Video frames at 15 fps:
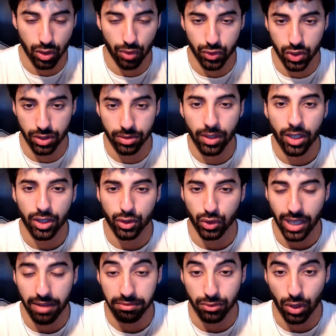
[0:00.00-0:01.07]
Obviously, you
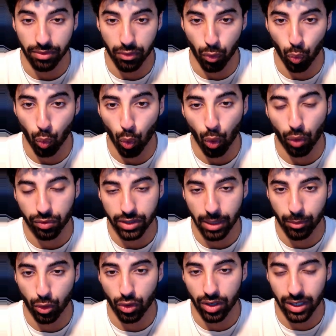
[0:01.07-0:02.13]
don't have to have a wall of
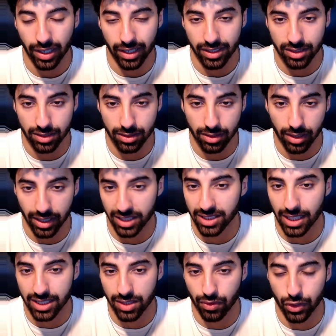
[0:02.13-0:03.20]
them or a
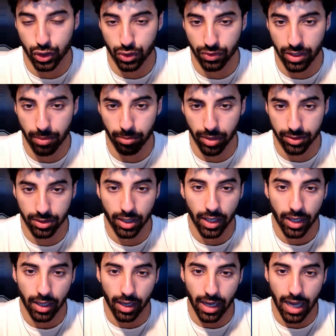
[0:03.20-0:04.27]
extensive list of them, but
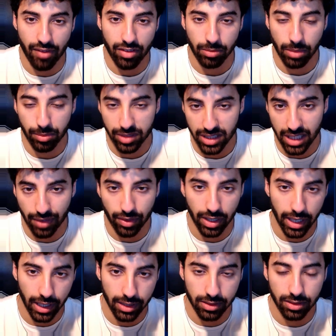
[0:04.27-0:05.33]
having maybe 7,
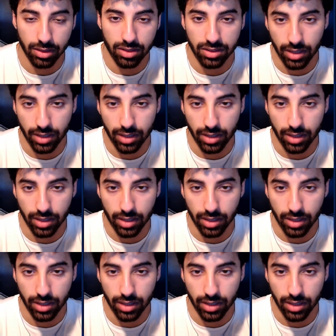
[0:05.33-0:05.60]
8,